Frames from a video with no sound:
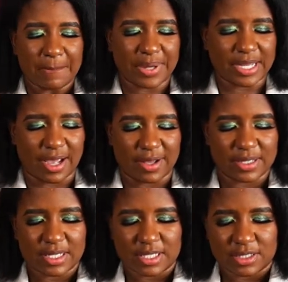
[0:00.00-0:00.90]
But yeah,
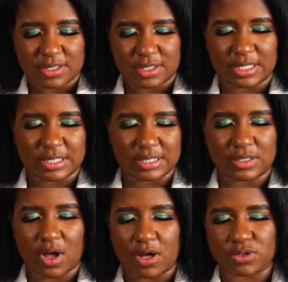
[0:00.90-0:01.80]
this is
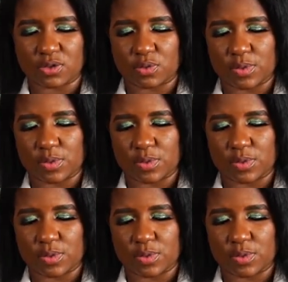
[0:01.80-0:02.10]
also